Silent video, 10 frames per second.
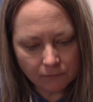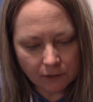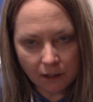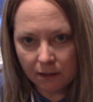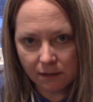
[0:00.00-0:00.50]

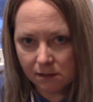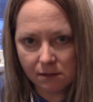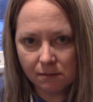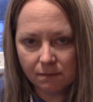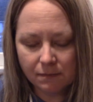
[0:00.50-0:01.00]

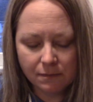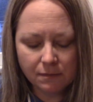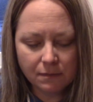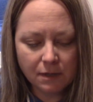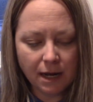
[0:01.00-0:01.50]
That's
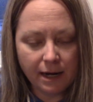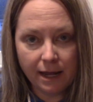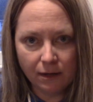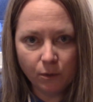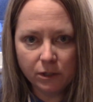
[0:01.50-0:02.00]
not
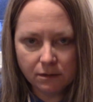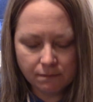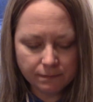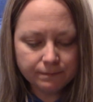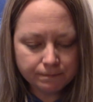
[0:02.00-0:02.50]
adequate
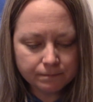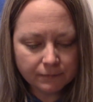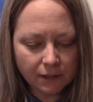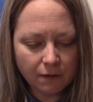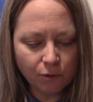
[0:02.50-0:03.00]

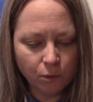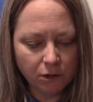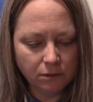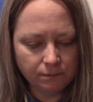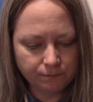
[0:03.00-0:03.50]
of a word.